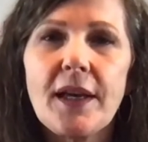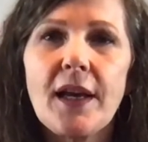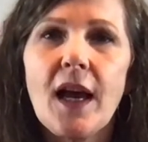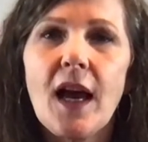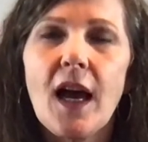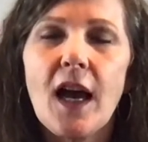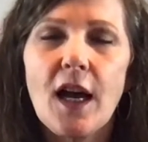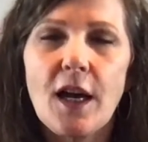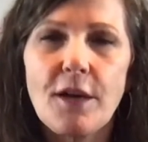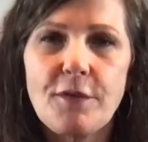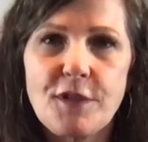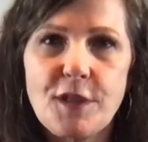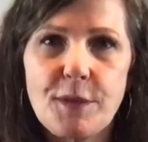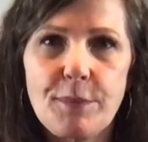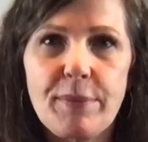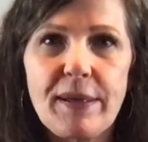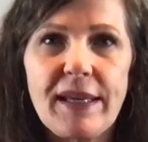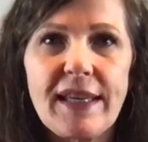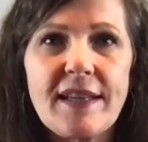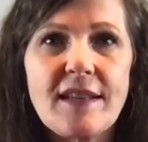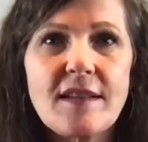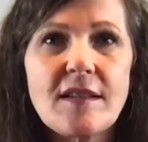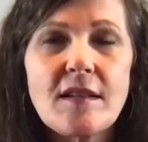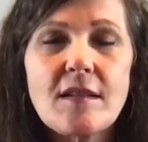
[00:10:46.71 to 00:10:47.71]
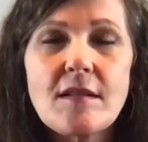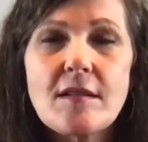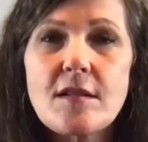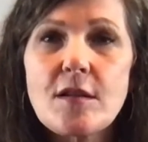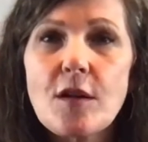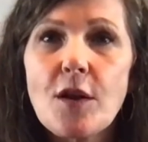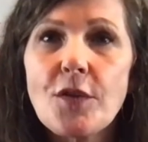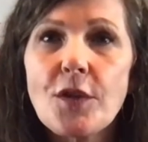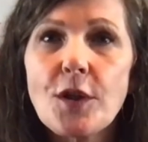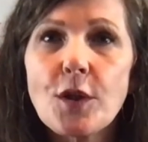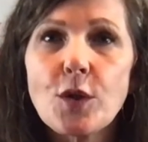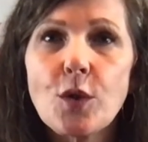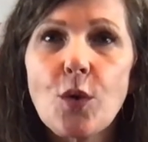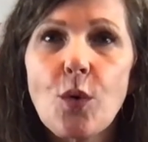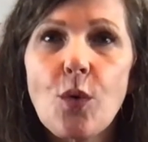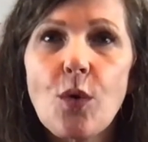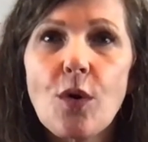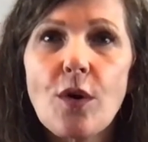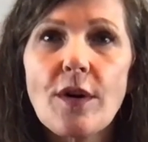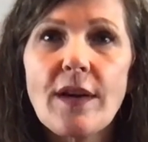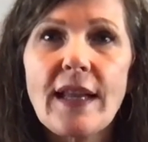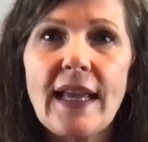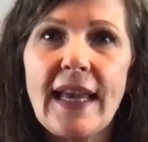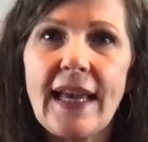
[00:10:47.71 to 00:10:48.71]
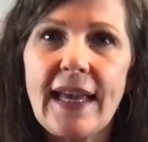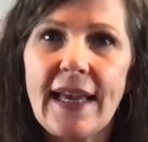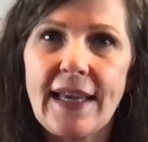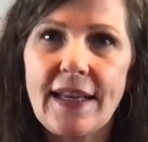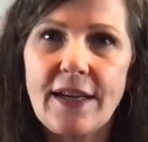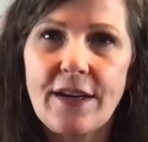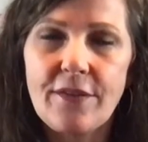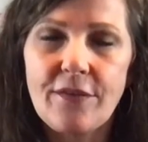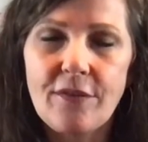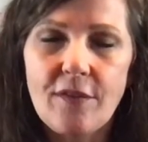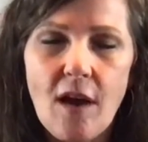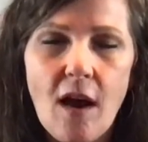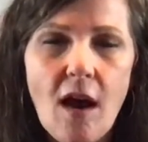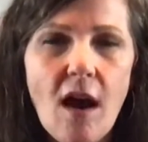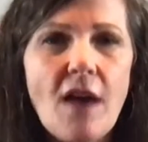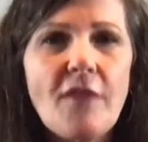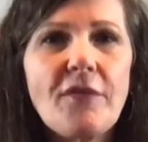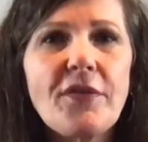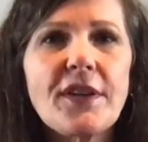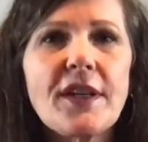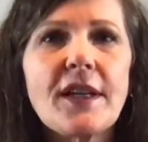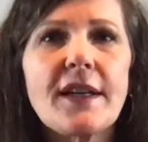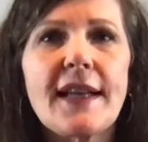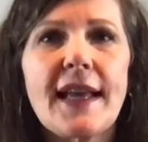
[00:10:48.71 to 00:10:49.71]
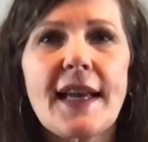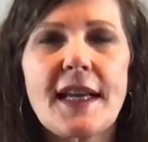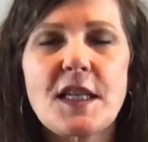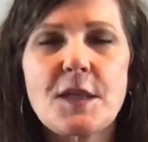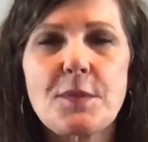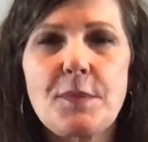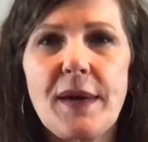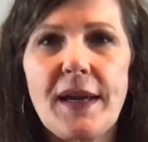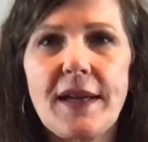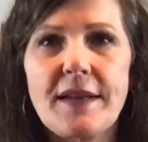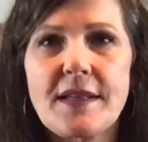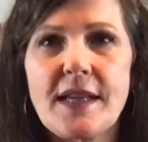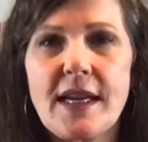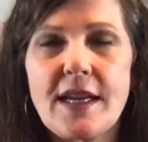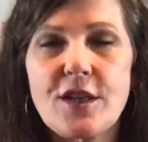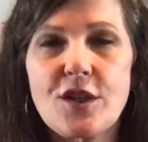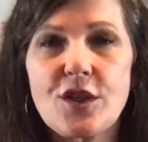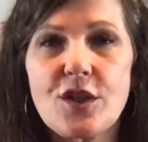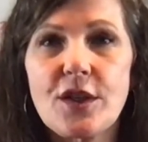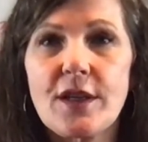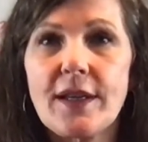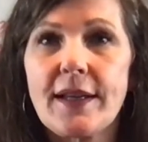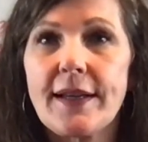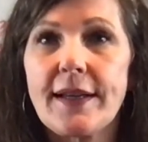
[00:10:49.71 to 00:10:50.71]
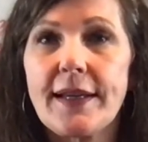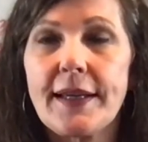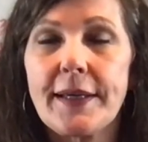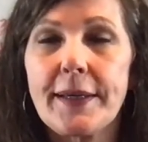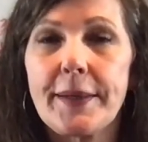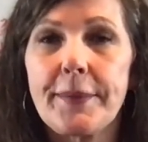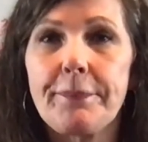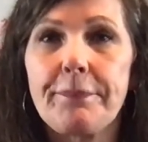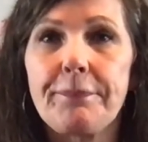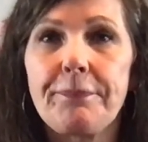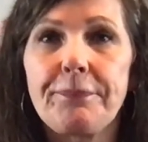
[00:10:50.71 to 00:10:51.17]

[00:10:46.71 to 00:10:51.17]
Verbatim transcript: of dependence on the Lord, and of confident expectation in Him.